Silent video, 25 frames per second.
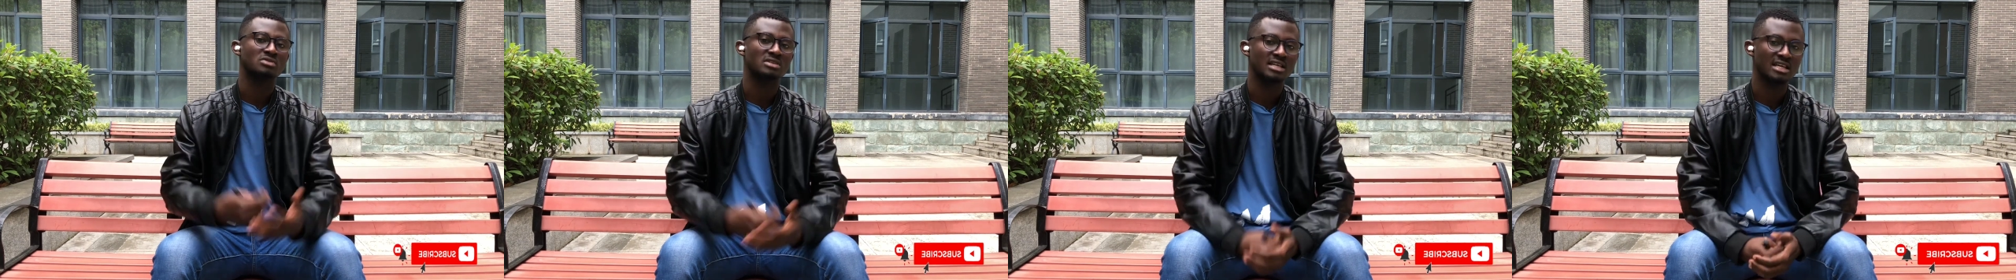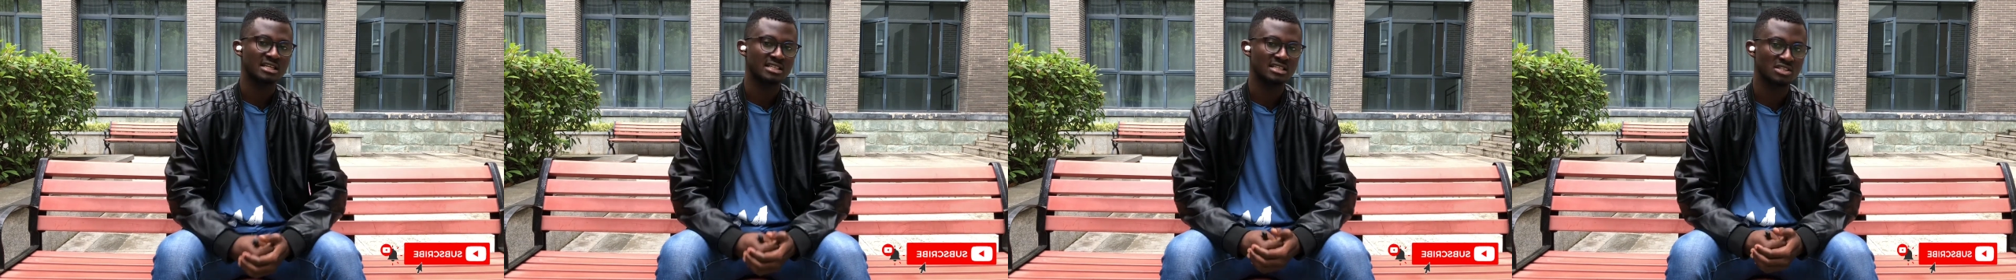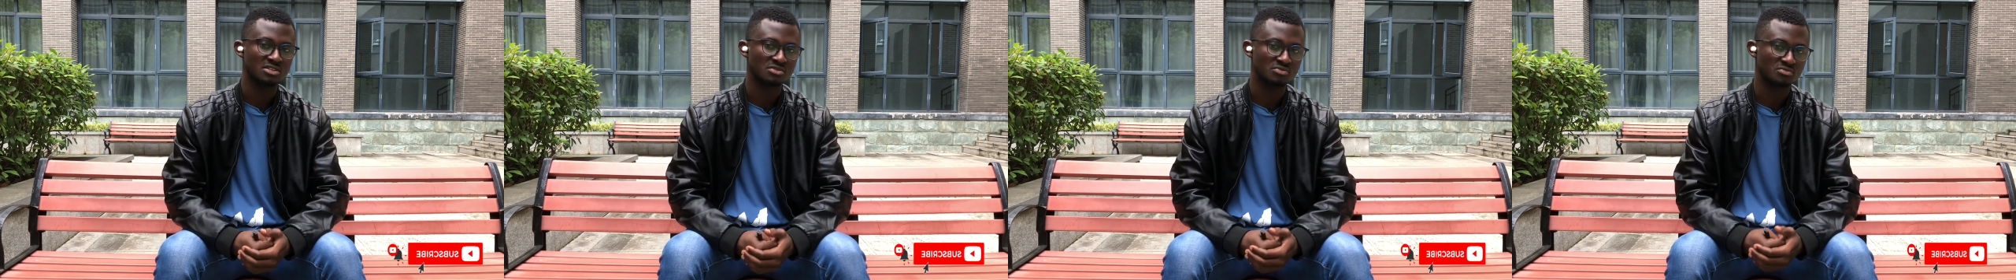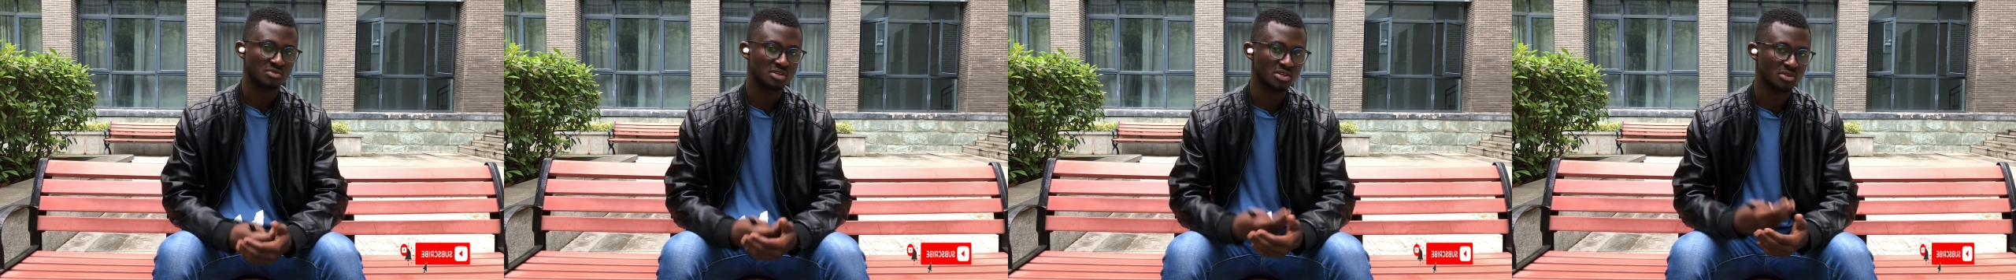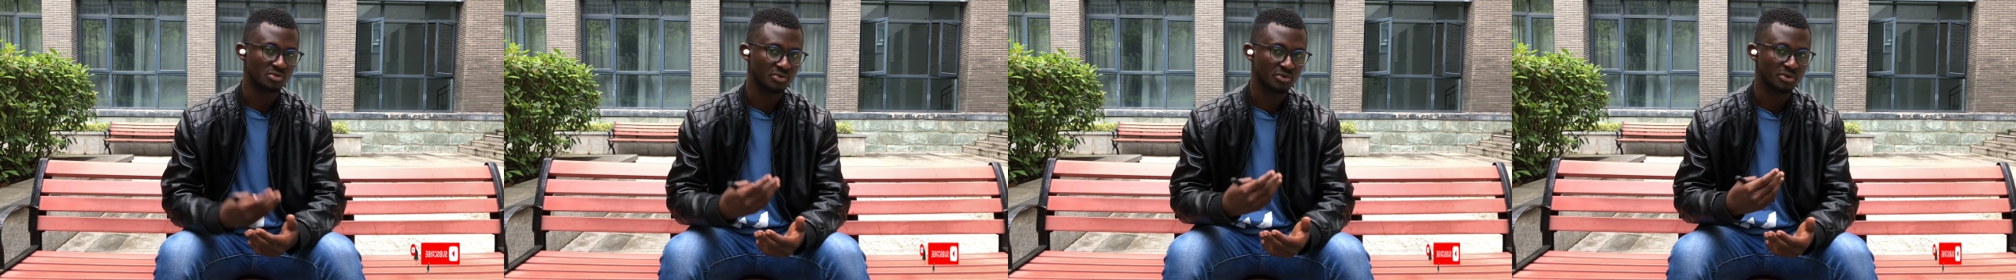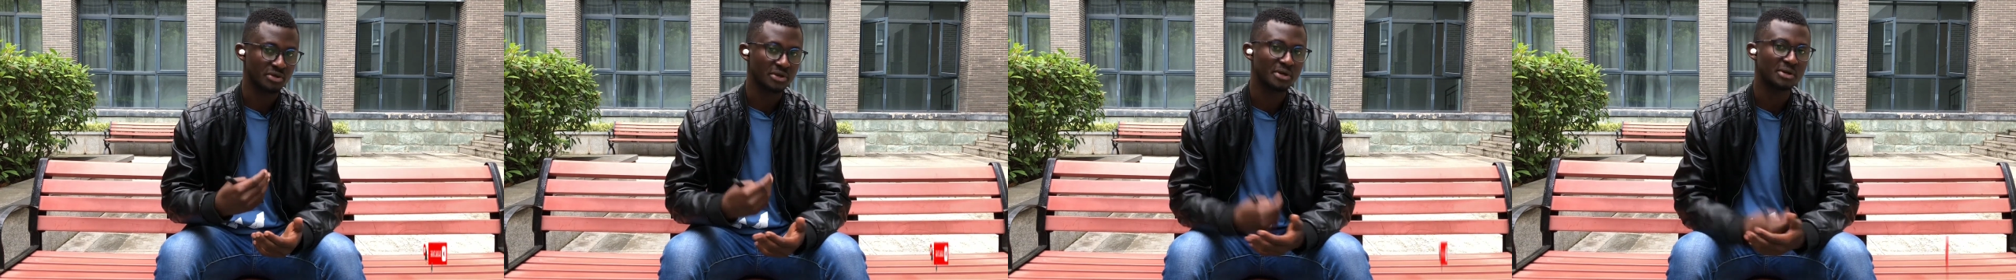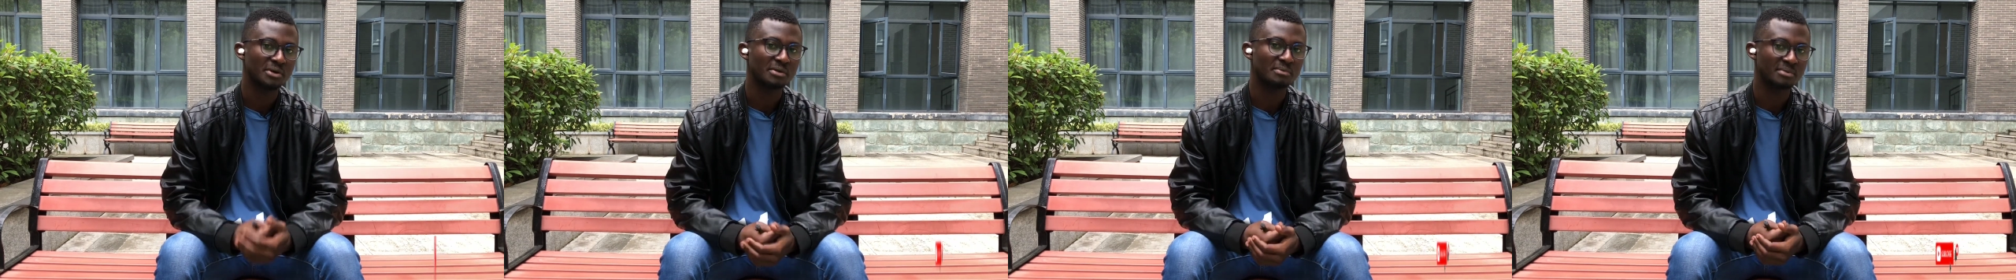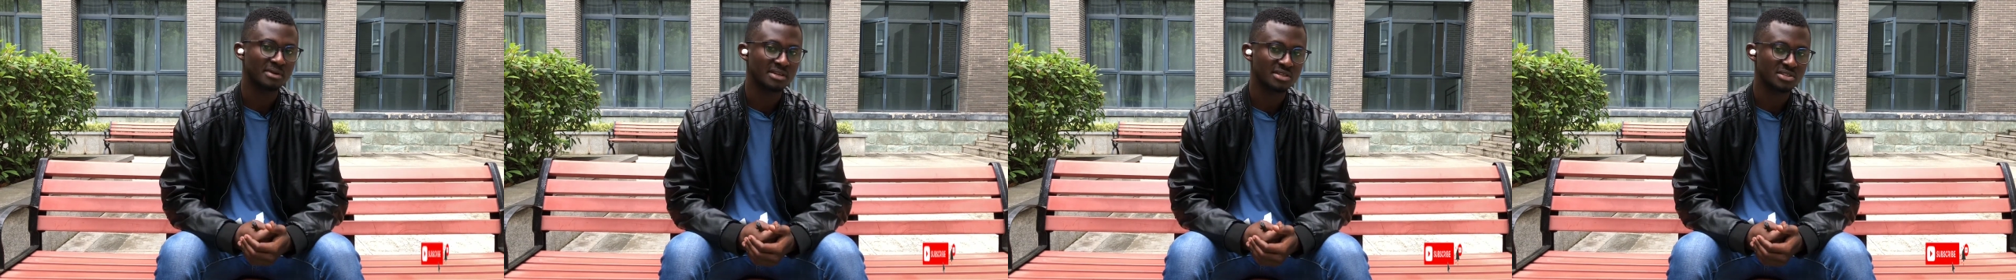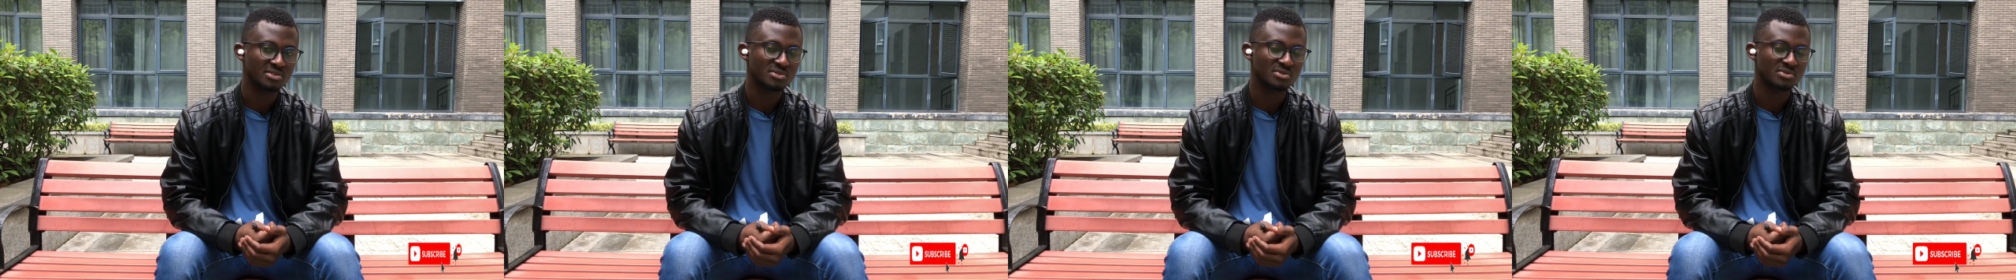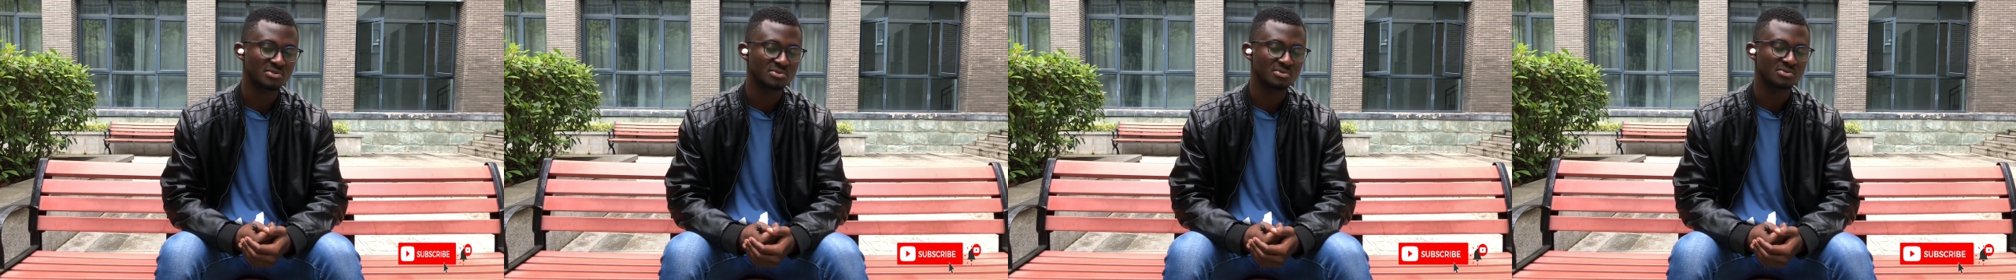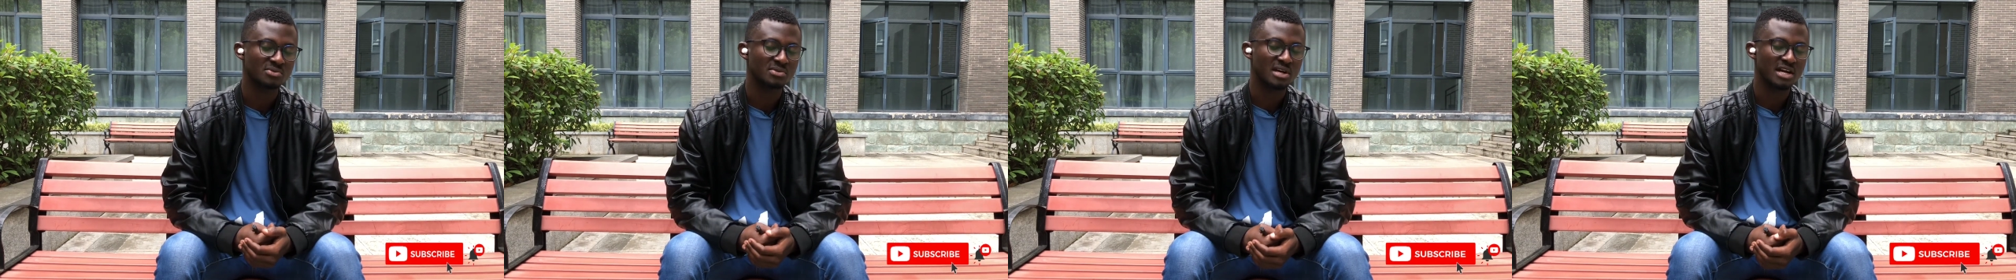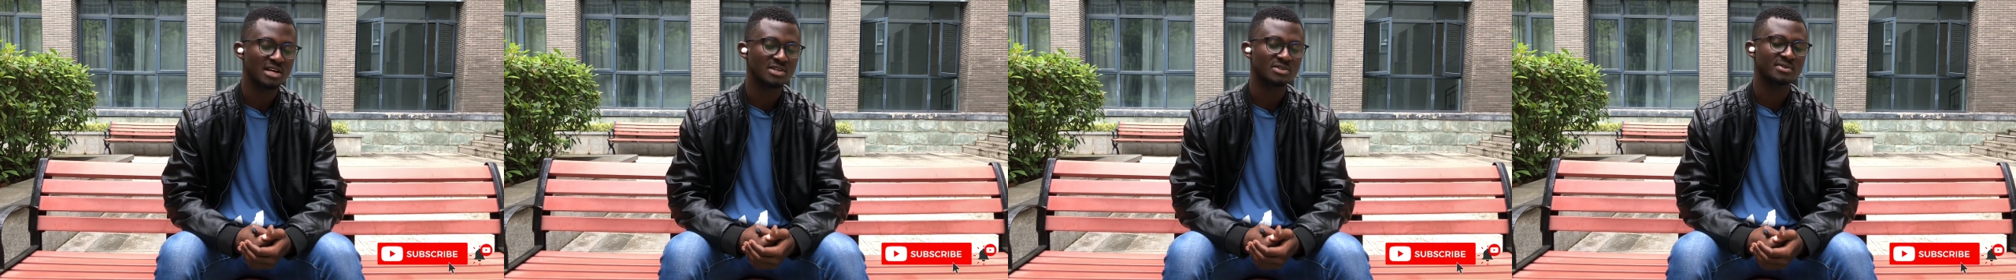to that, it's really going to help us to
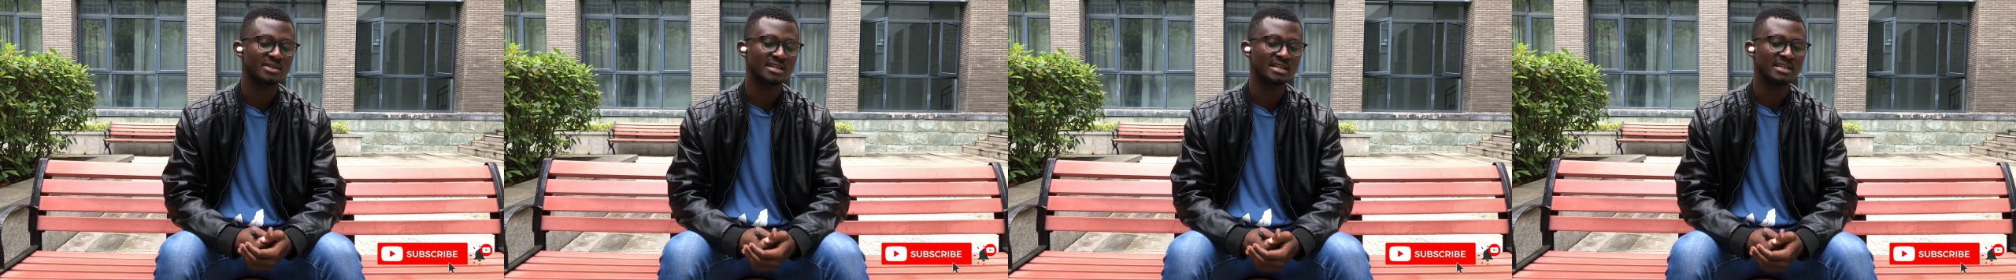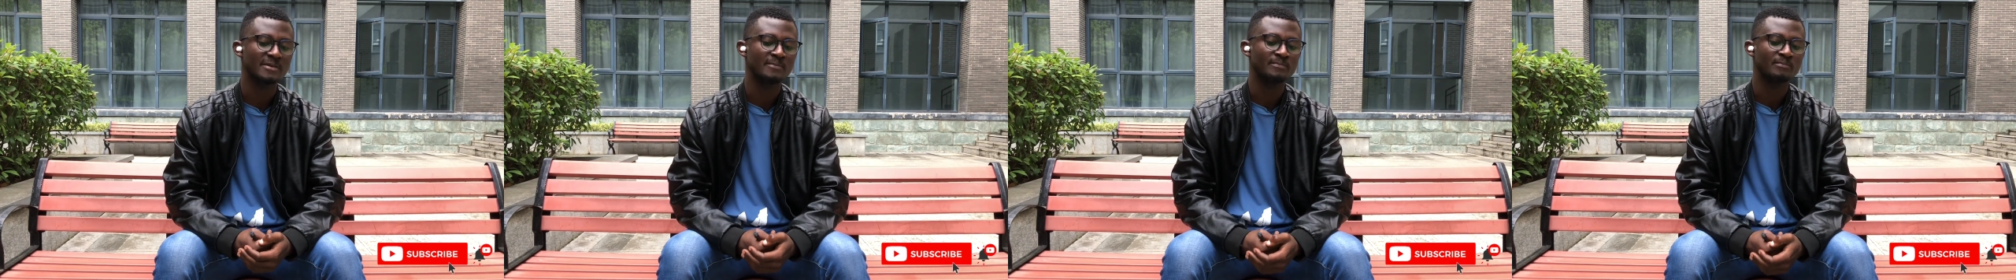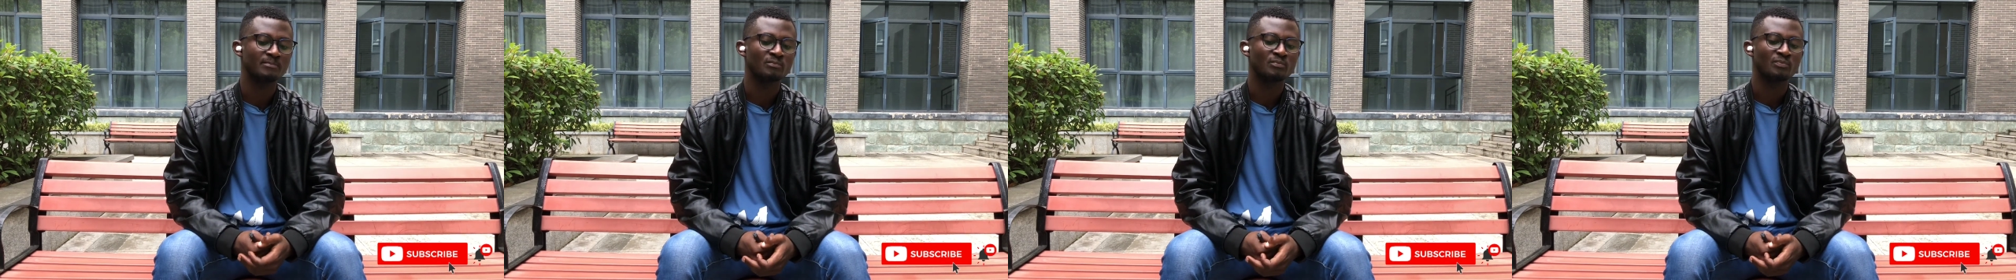actually